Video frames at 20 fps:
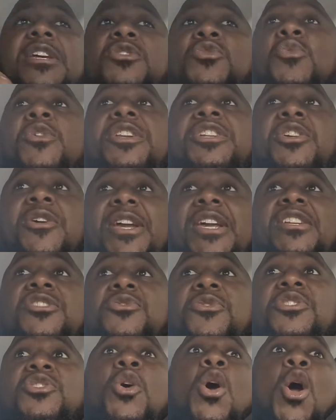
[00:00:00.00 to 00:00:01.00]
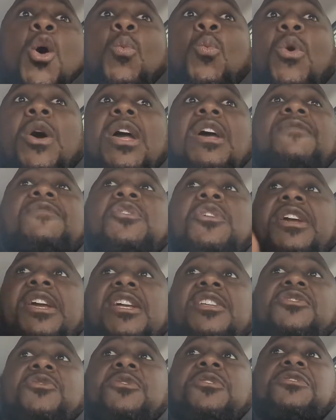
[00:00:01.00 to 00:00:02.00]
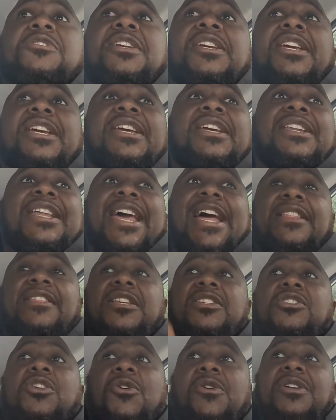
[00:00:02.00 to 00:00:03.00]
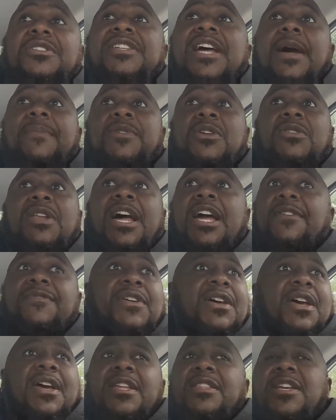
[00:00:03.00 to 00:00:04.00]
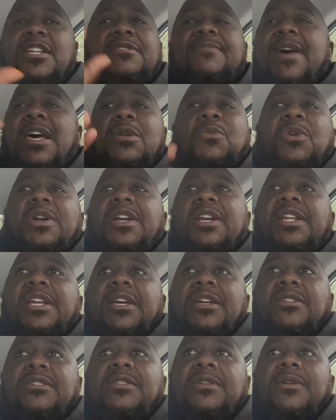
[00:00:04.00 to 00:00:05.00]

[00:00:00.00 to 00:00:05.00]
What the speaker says: is really your interest. Whatever you're interested in at this current time in your life, doesn't matter what it is.